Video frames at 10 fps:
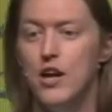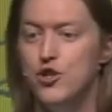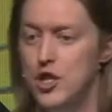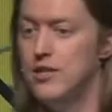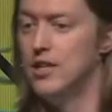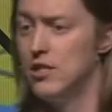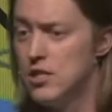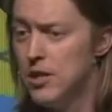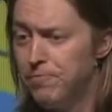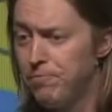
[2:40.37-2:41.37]

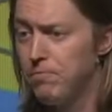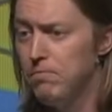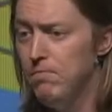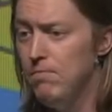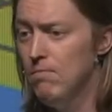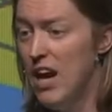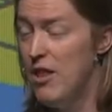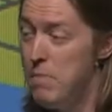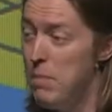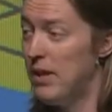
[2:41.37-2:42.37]
Jesus. And
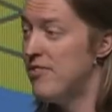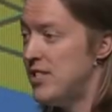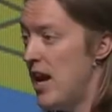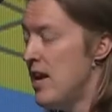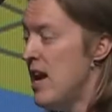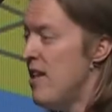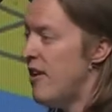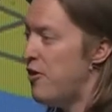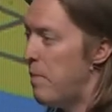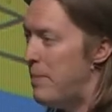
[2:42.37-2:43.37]
then people have said
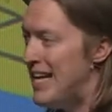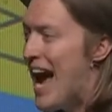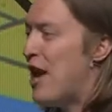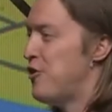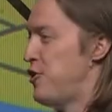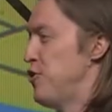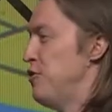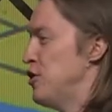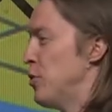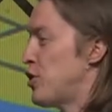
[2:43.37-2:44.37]
that the
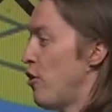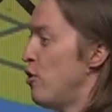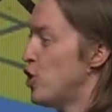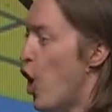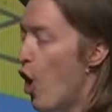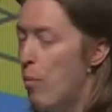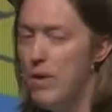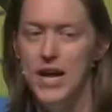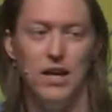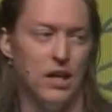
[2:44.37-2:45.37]
Beatitudes, which are those
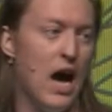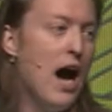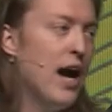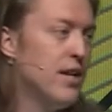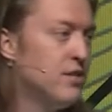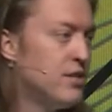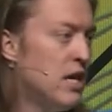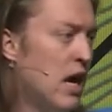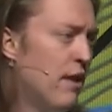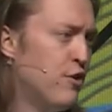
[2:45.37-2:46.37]
opening lines
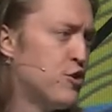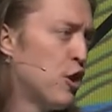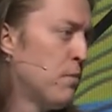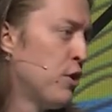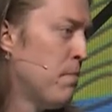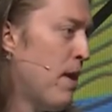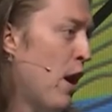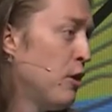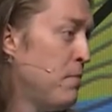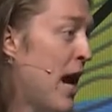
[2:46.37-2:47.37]
of the Sermon on the
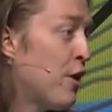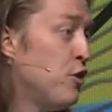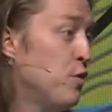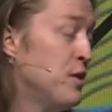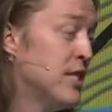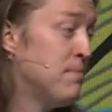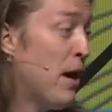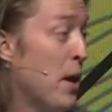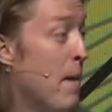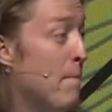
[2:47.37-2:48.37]
Mount, Beatitudes is
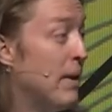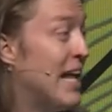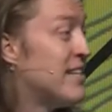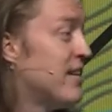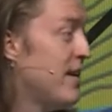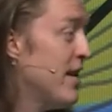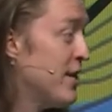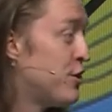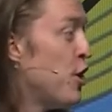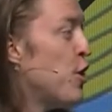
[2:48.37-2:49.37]
about
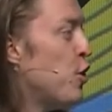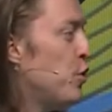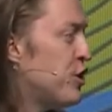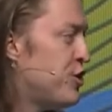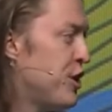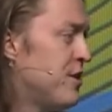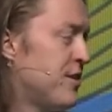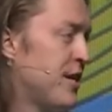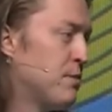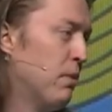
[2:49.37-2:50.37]
blessedness. Who does Jesus
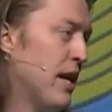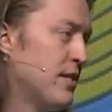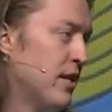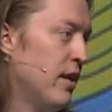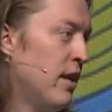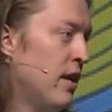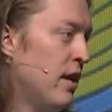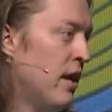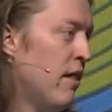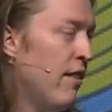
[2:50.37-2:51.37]
say is blessed?
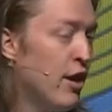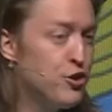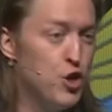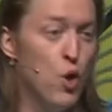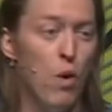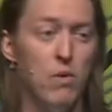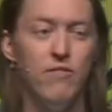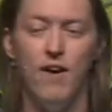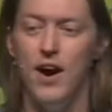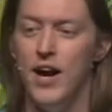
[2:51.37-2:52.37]
There, too, what we
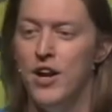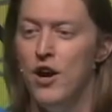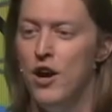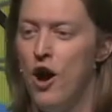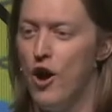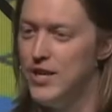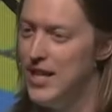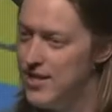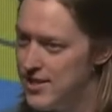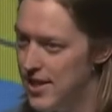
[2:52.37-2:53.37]
find are
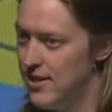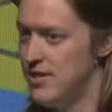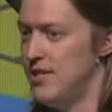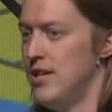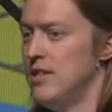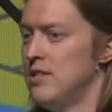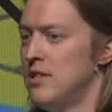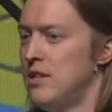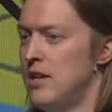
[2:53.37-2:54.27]
10 sentences.